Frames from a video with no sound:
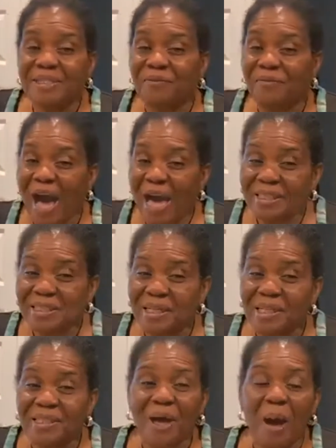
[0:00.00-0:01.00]
is
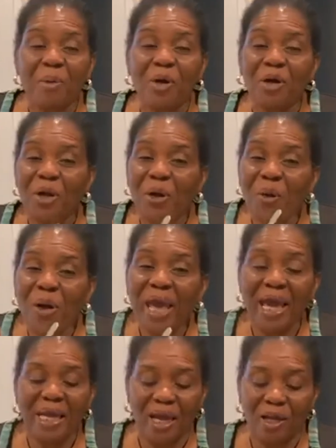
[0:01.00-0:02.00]
vital. So I'm going to go
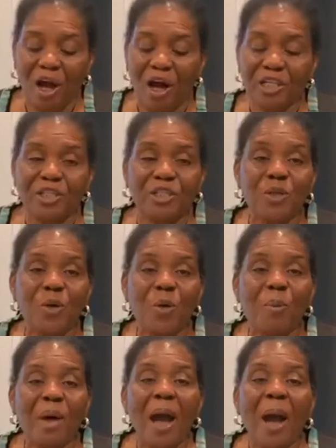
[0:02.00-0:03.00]
ahead and
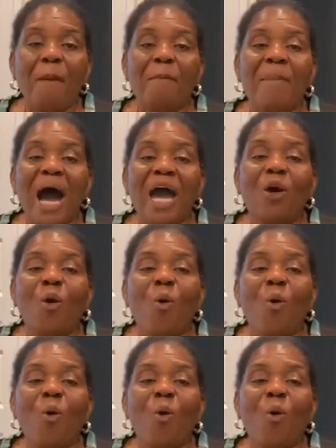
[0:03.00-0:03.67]
consume my